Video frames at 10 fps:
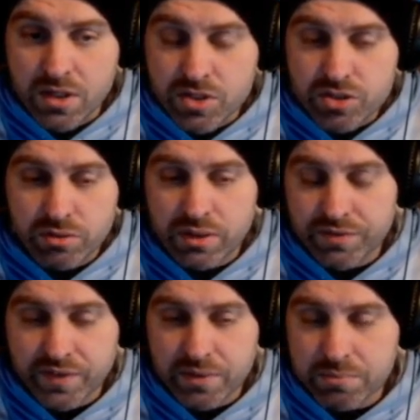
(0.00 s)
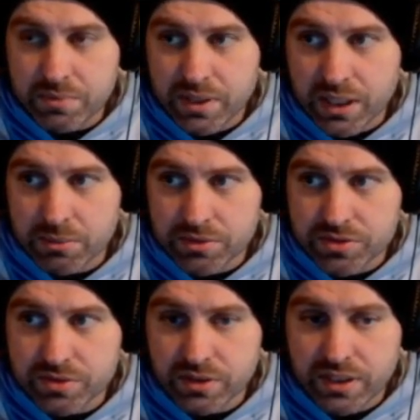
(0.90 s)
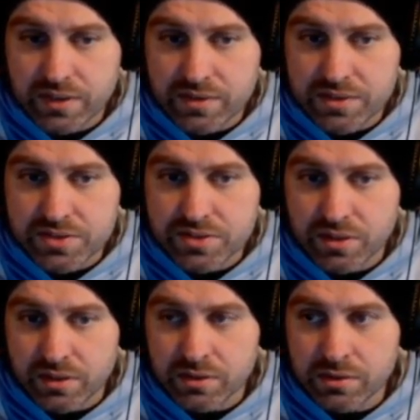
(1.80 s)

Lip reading: So if I'm able to get this done,